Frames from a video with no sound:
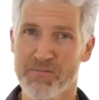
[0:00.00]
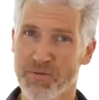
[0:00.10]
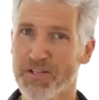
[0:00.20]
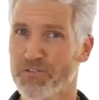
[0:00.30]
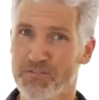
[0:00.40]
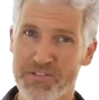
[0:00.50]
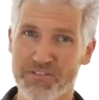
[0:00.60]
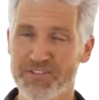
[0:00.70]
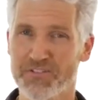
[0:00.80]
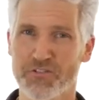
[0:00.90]
Plus, these
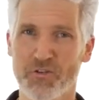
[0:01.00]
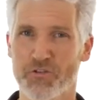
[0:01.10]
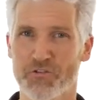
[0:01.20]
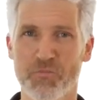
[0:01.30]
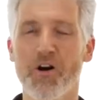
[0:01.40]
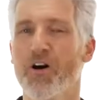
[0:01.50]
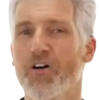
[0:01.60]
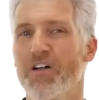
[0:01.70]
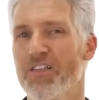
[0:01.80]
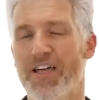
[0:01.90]
things are so
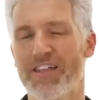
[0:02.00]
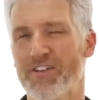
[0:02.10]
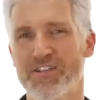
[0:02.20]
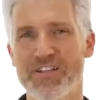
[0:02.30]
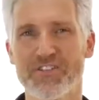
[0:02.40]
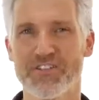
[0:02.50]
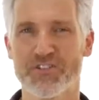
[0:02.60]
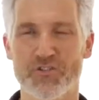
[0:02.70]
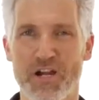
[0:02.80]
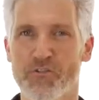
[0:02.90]
small that they're easy to
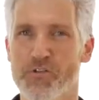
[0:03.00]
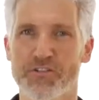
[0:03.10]
travel with.